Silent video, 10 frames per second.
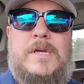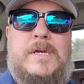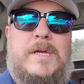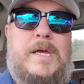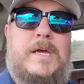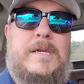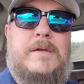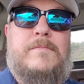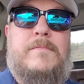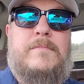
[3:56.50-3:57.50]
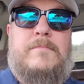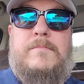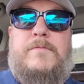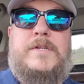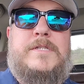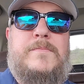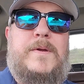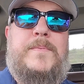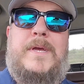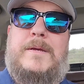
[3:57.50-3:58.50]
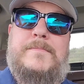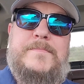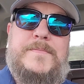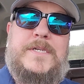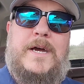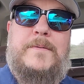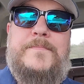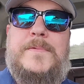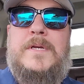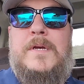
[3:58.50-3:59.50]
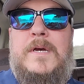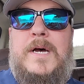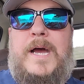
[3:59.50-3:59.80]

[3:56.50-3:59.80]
and rinse and repeat. So I